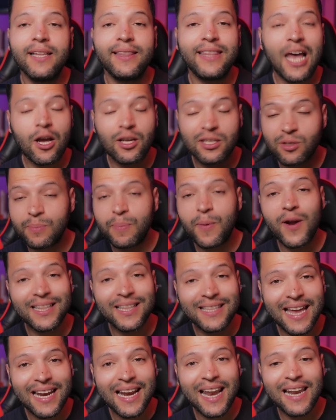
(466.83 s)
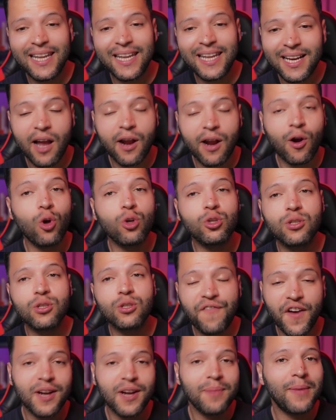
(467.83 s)
Now, it's reported that La Liga are also
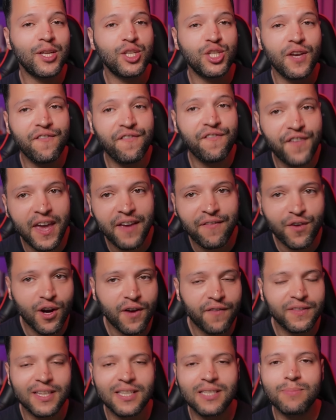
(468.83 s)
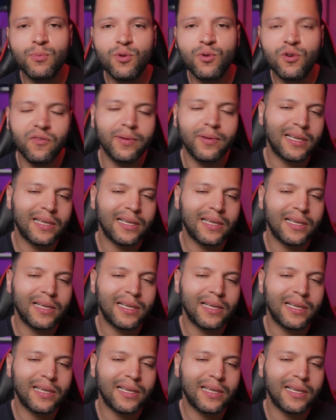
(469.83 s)
very much in favor of this move,